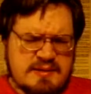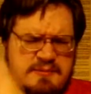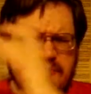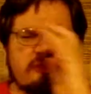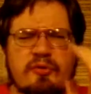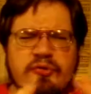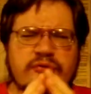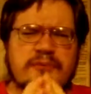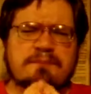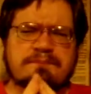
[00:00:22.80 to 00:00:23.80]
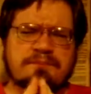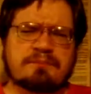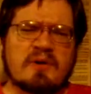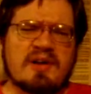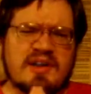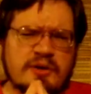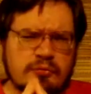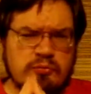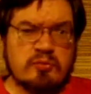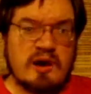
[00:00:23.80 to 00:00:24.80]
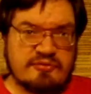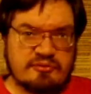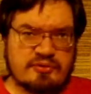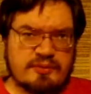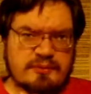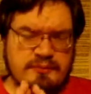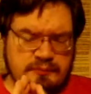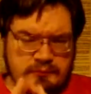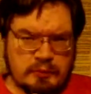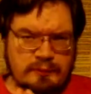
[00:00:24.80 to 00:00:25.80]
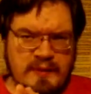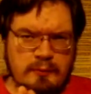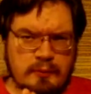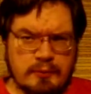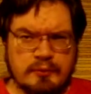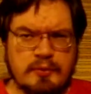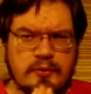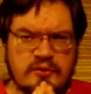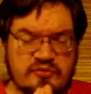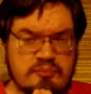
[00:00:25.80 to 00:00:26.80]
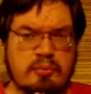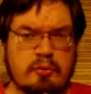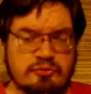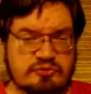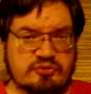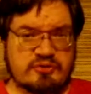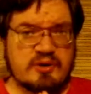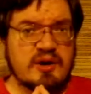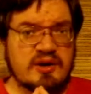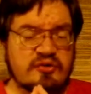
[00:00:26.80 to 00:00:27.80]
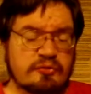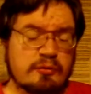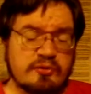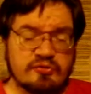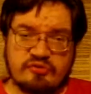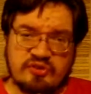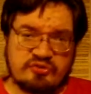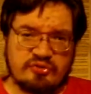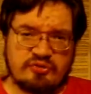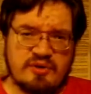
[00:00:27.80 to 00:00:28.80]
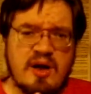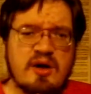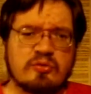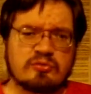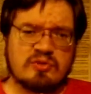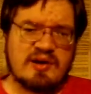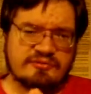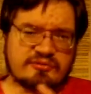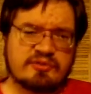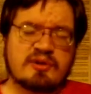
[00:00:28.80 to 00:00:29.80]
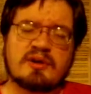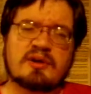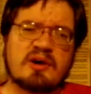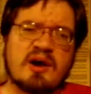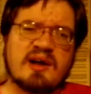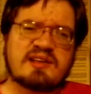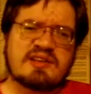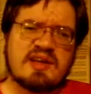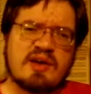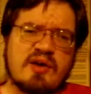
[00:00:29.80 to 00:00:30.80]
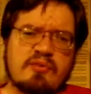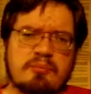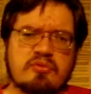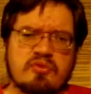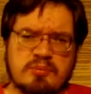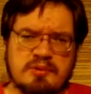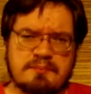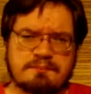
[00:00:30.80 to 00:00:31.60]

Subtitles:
First, I get a rough, note that word, it's important, it is almost essential, rough idea of a problem.